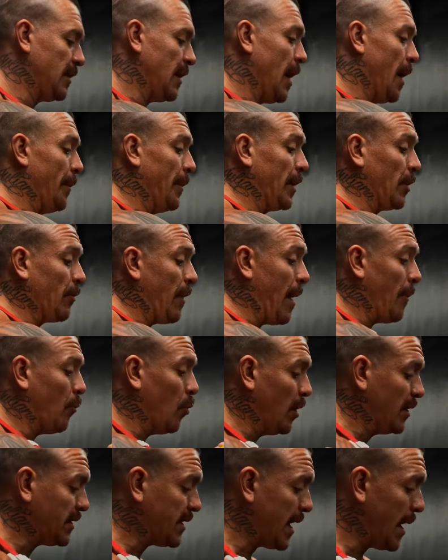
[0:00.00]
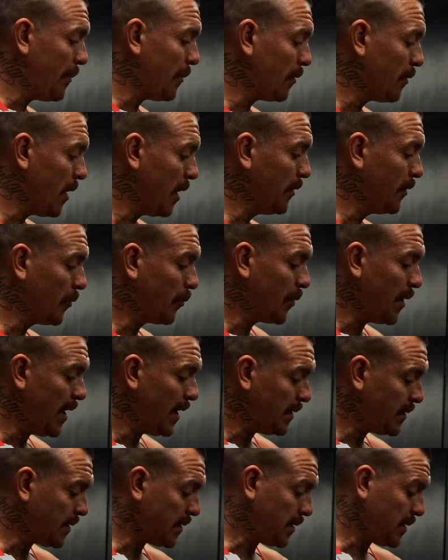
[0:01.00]
I'm gonna wrap one time around the
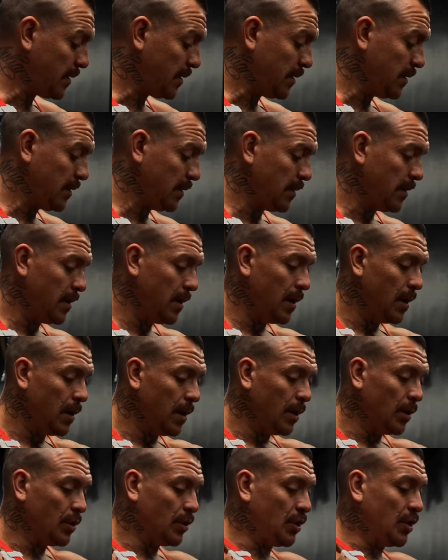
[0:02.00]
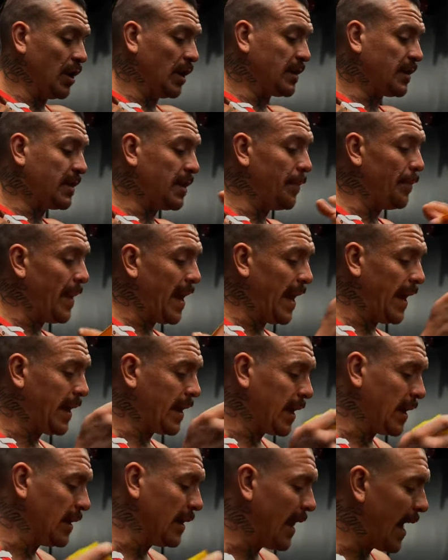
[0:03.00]
wrist just to make
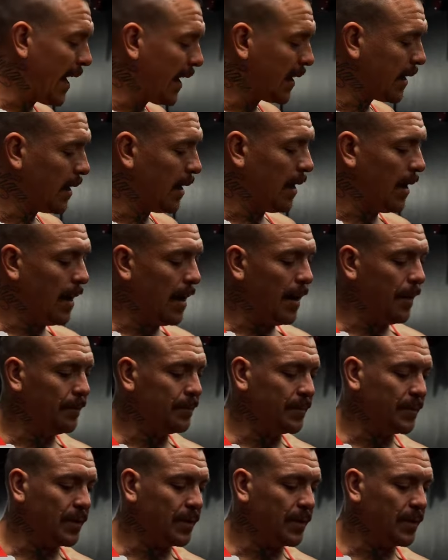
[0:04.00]
like, to